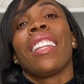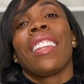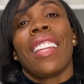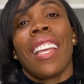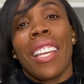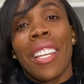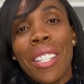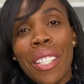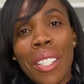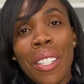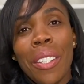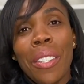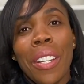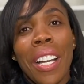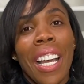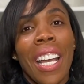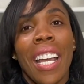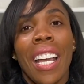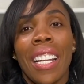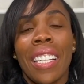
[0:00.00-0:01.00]
thank you.
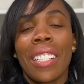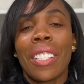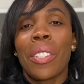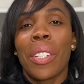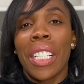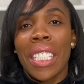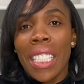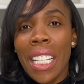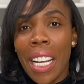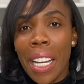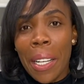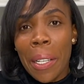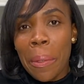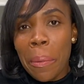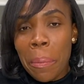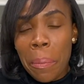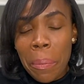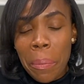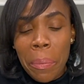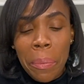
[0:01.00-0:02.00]
I had a great
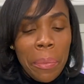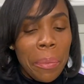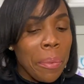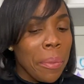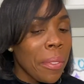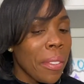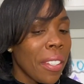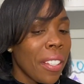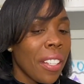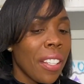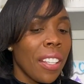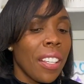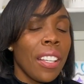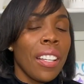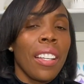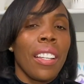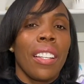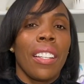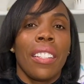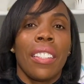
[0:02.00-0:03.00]
time.
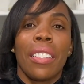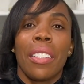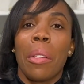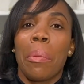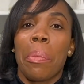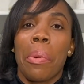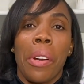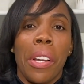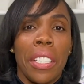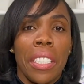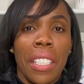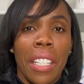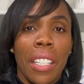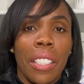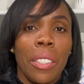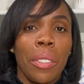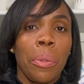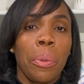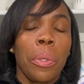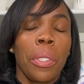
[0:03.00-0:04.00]
The
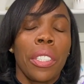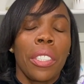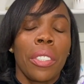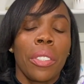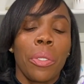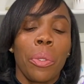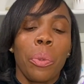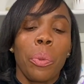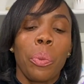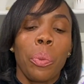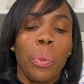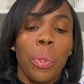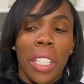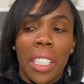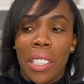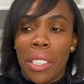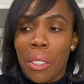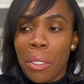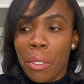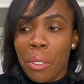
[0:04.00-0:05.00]
process was
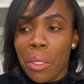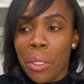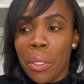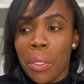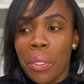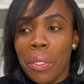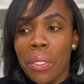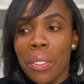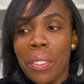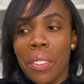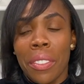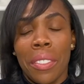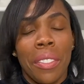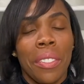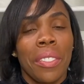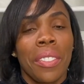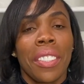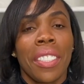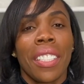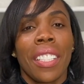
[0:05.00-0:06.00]
wonderful.
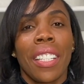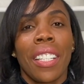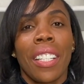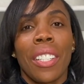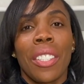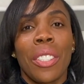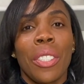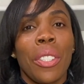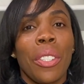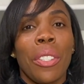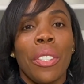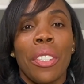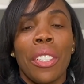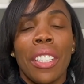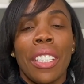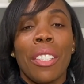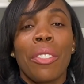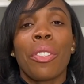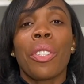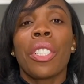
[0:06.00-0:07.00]
So,
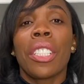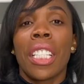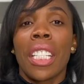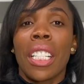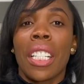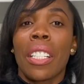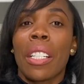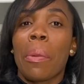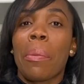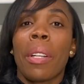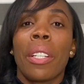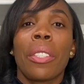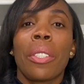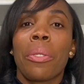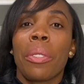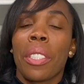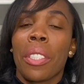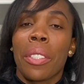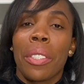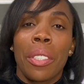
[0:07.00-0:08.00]
if you're thinking about
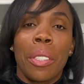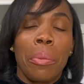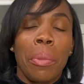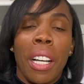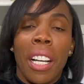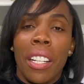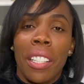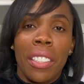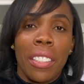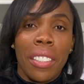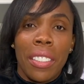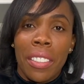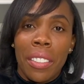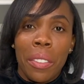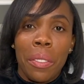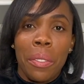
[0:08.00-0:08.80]
doing your smile,